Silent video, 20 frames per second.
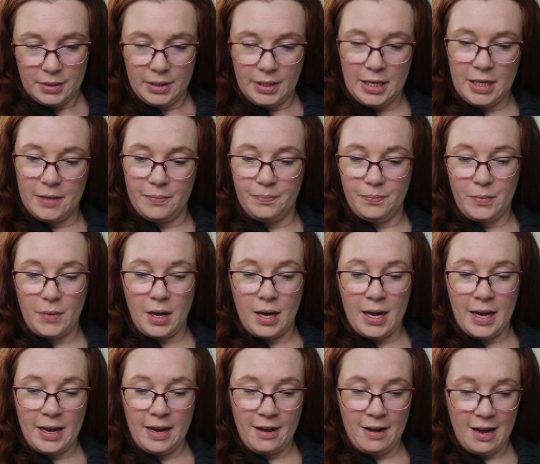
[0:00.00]
yeah,
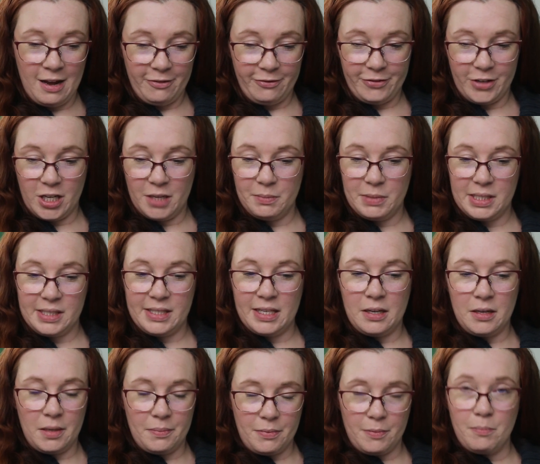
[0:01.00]
I have set
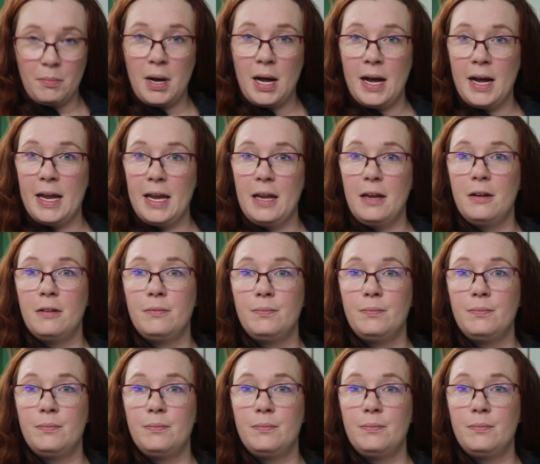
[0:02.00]
up my